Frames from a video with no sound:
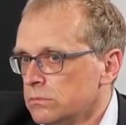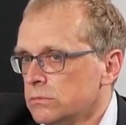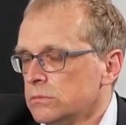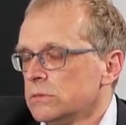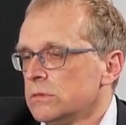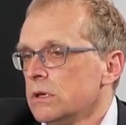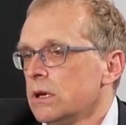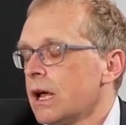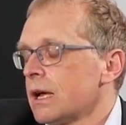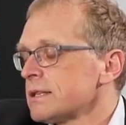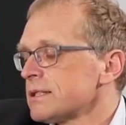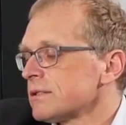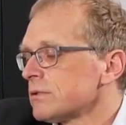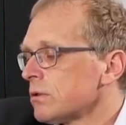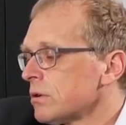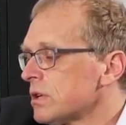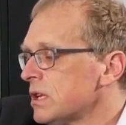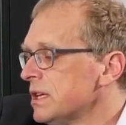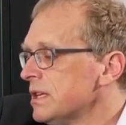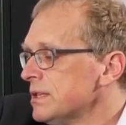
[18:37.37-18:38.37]
last
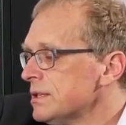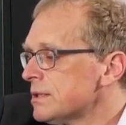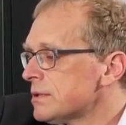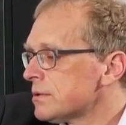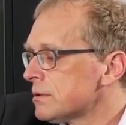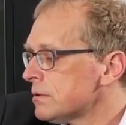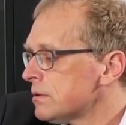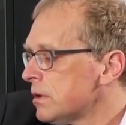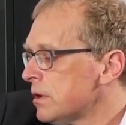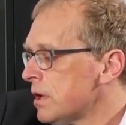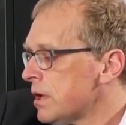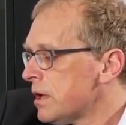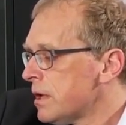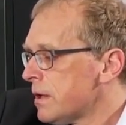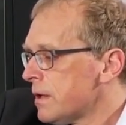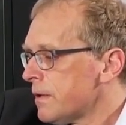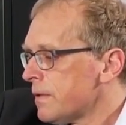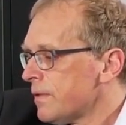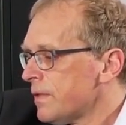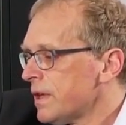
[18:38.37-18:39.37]
not least,
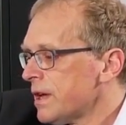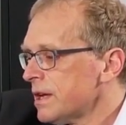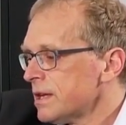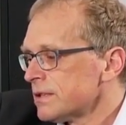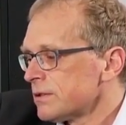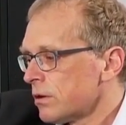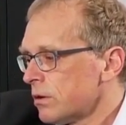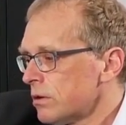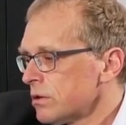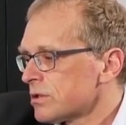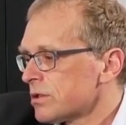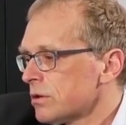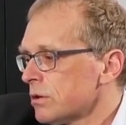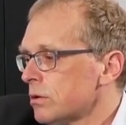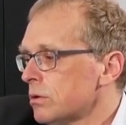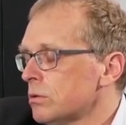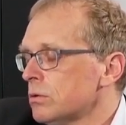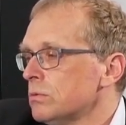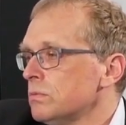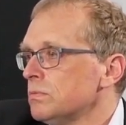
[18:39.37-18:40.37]
there's
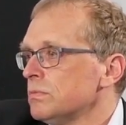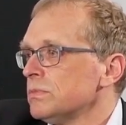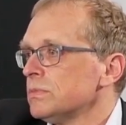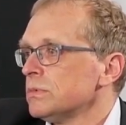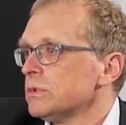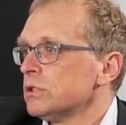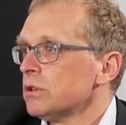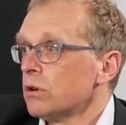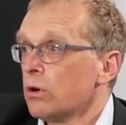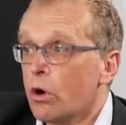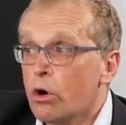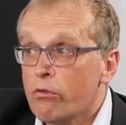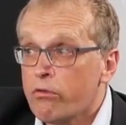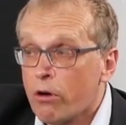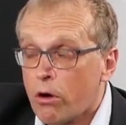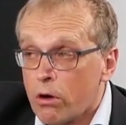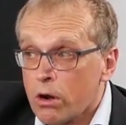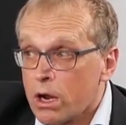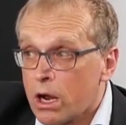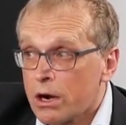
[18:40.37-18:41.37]
also the
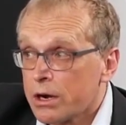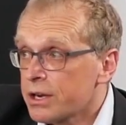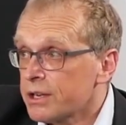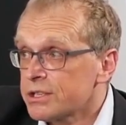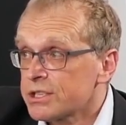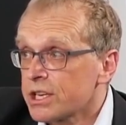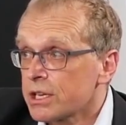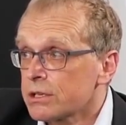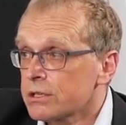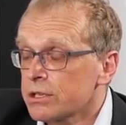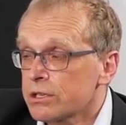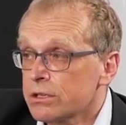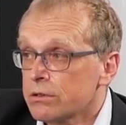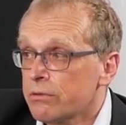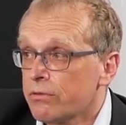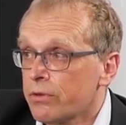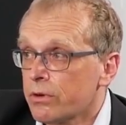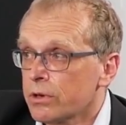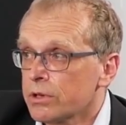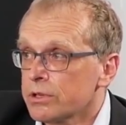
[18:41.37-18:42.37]
overall architecture for